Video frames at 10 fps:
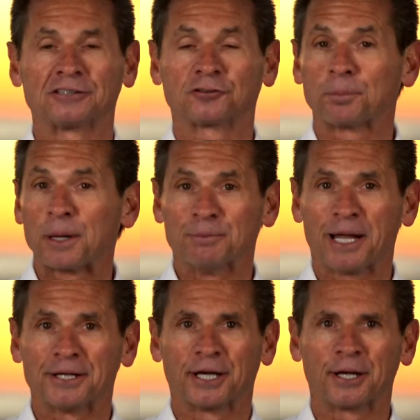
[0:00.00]
Supreme
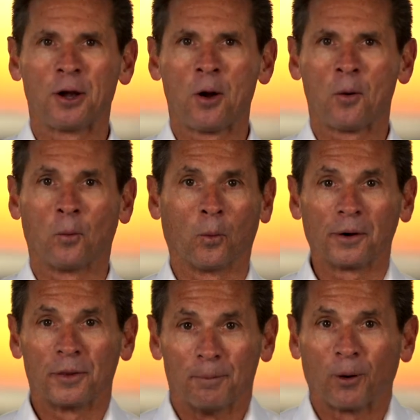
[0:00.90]
Lending, we're
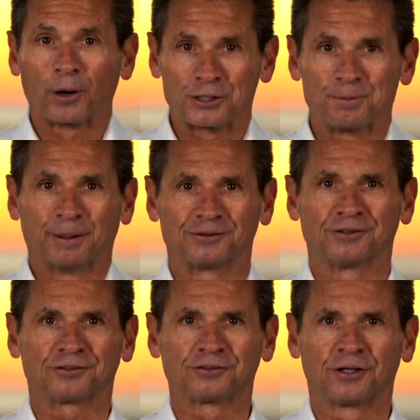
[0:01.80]
in the mortgage
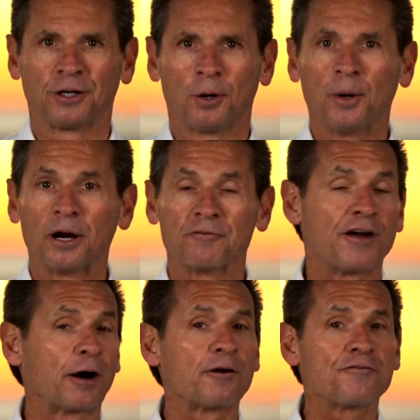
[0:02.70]
business. We are
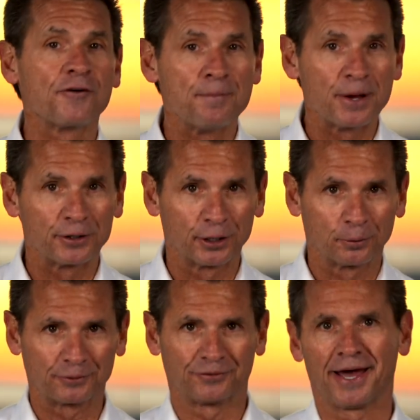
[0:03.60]
very familiar
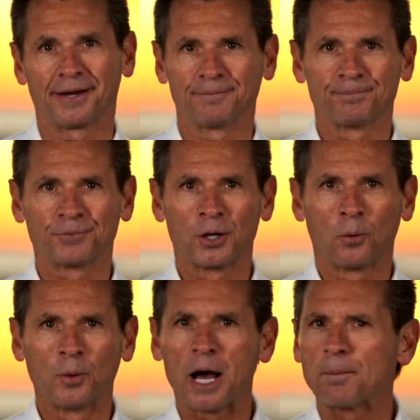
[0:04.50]
with that.
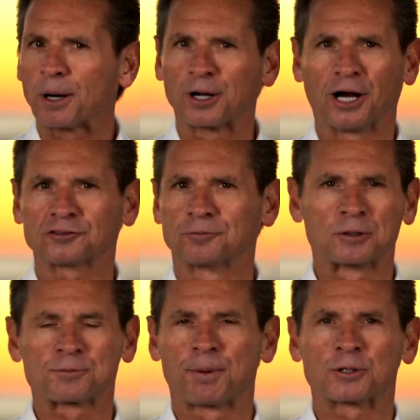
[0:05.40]
We help our
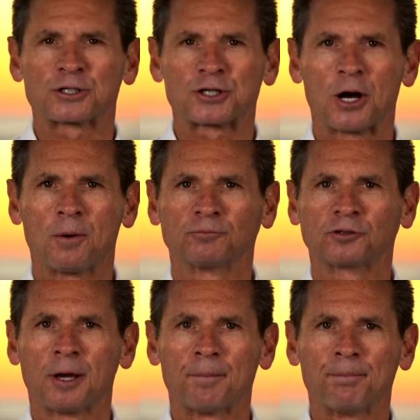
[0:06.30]
customers purchase homes
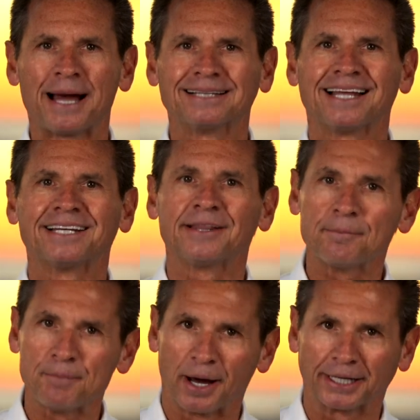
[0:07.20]
by lending
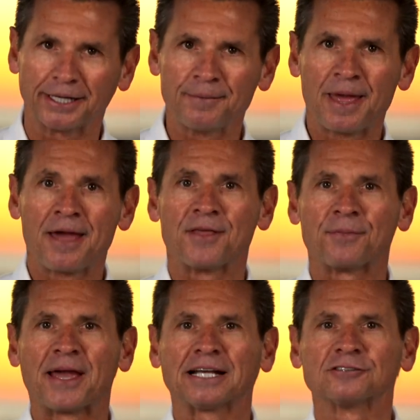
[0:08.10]
them money that
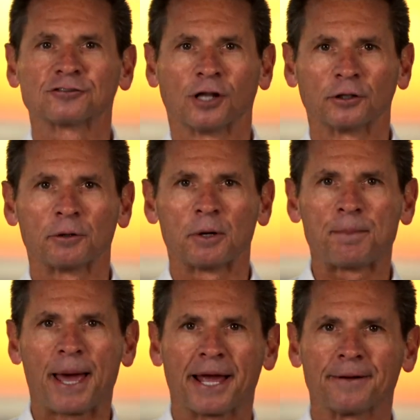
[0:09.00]
they can slowly
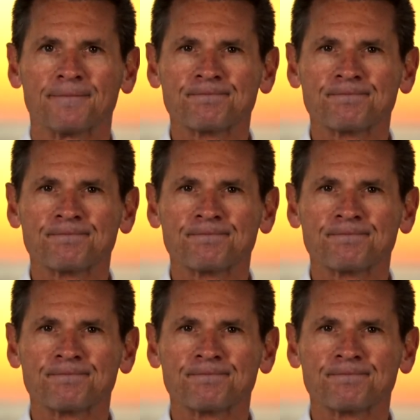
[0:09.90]
repay.